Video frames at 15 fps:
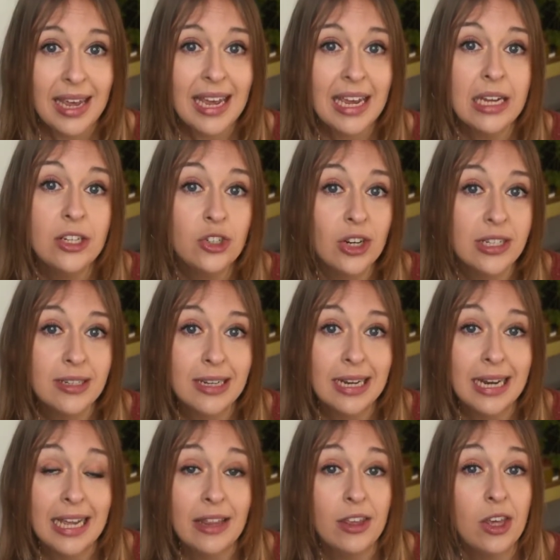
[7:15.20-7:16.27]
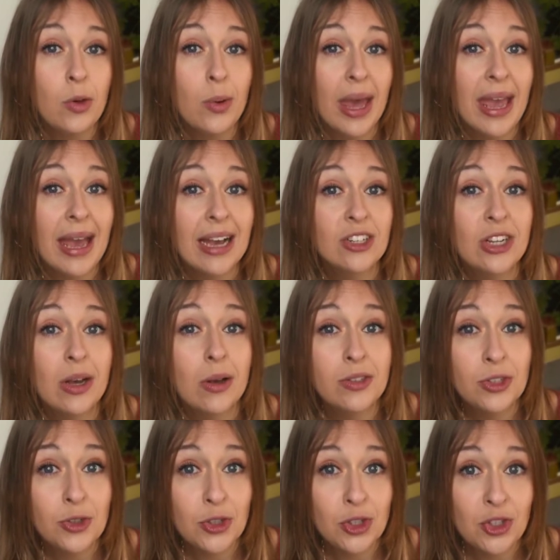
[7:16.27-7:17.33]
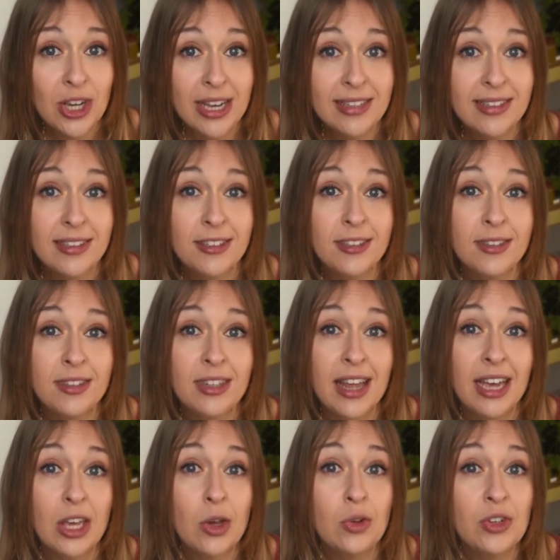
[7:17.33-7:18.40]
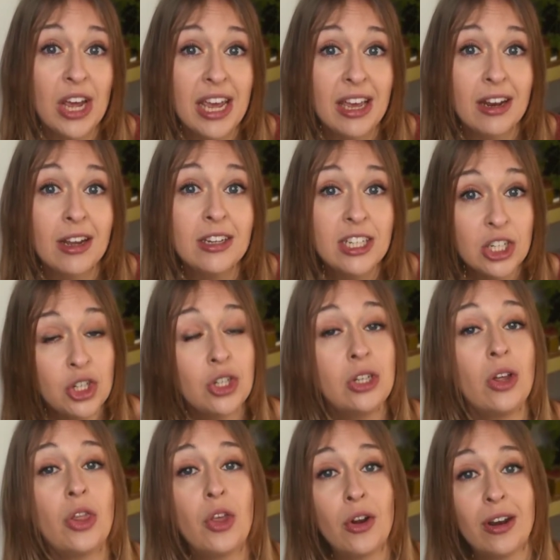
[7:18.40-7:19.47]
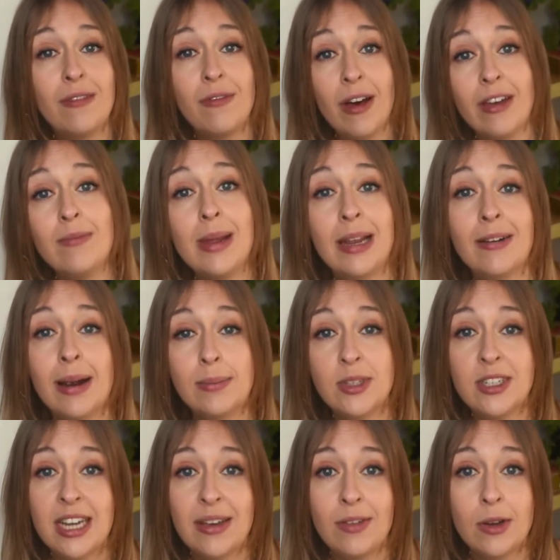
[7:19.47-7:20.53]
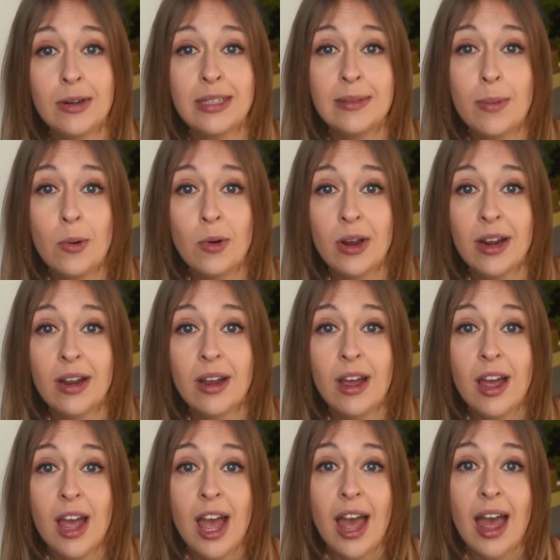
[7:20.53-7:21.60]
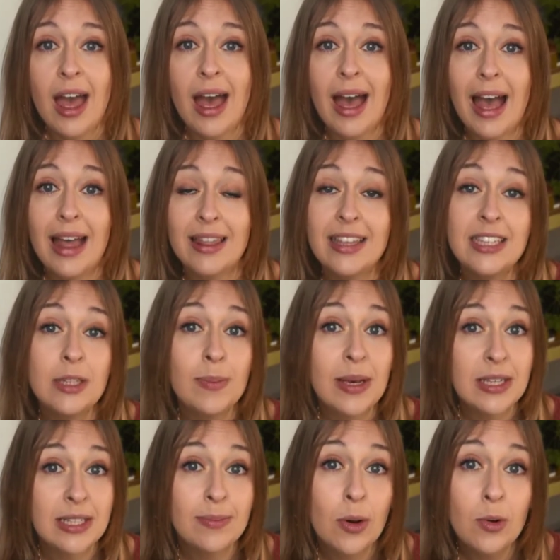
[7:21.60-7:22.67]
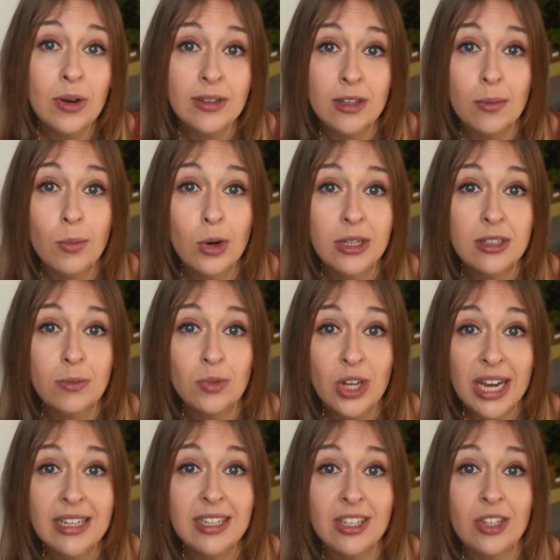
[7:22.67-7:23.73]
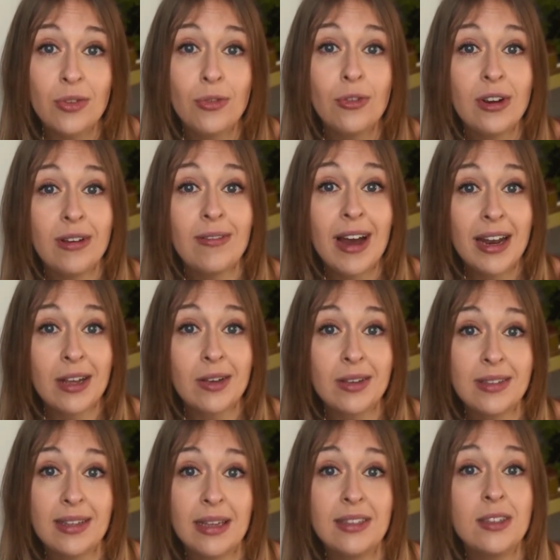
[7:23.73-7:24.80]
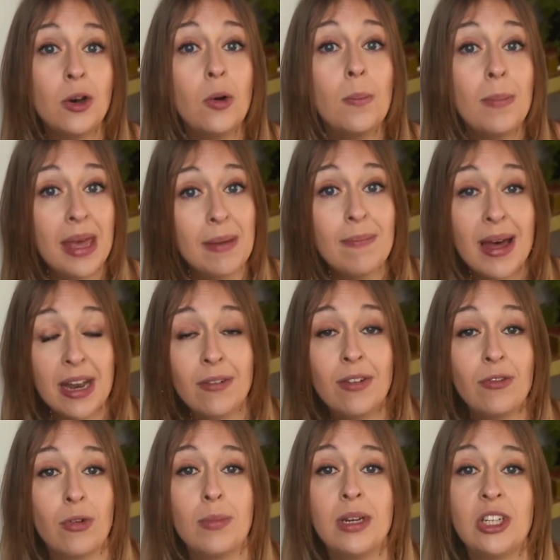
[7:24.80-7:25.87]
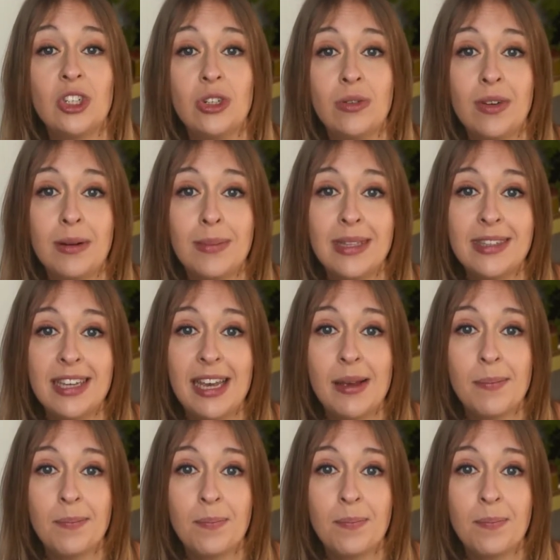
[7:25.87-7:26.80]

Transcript: Interestingly, the UK actually also suggests that you take an additional 35 milligrams a day if you're a smoker. And this is because smokers are more subjected to free radicals and so may benefit from additional vitamin C.